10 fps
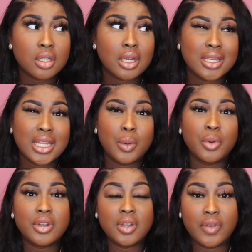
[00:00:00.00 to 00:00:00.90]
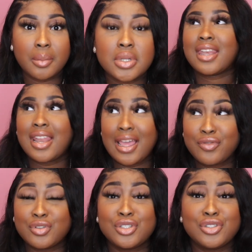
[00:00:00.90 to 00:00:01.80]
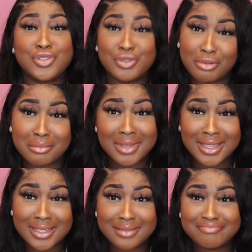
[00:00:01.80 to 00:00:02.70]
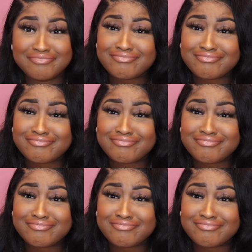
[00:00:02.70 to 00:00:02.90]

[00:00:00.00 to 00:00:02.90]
and now we're in November. Life was doing me.